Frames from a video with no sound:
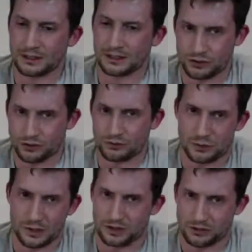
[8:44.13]
with the
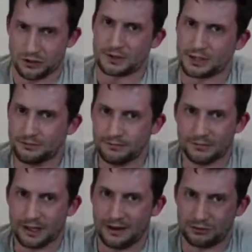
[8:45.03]
strips
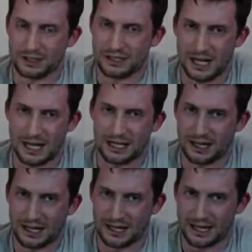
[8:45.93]
every day. Like
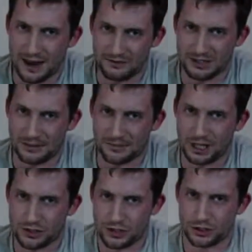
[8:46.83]
every time I go to the
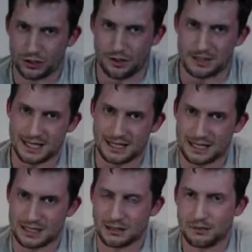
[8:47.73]
loo, I'm testing
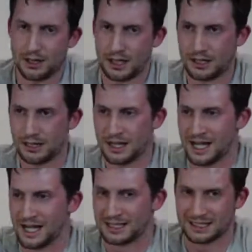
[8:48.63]
them to
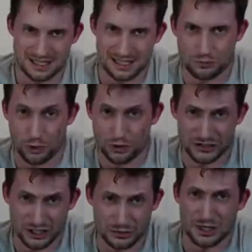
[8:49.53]
see what the
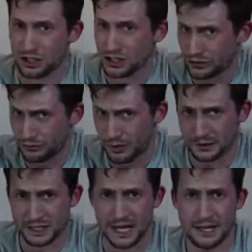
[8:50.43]
situation is throughout the
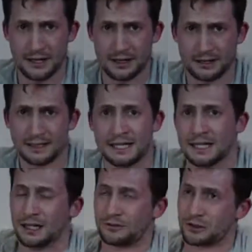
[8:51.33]
day. I've
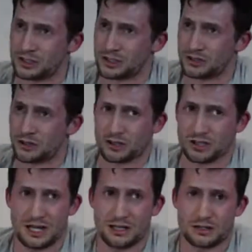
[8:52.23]
got these exogenous
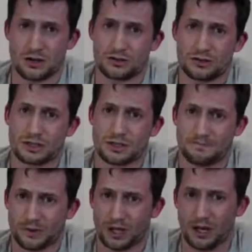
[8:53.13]
ketones.
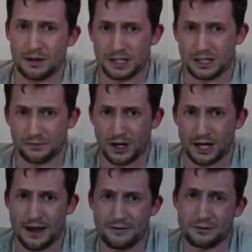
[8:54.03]
I'm being very careful
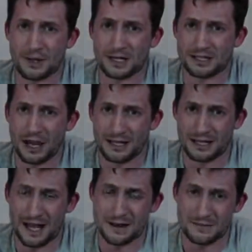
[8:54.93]
with my diet, and I'm
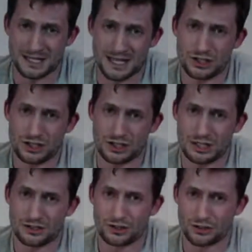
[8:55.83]
essentially just
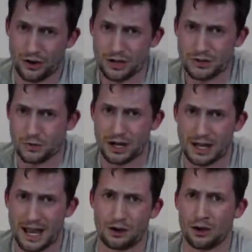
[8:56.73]
trying to work out
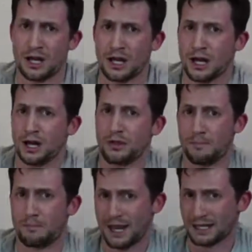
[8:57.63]
the
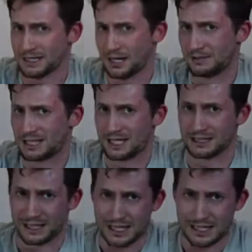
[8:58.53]
best time to take the
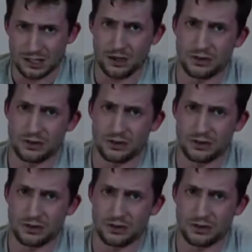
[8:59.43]
ketones,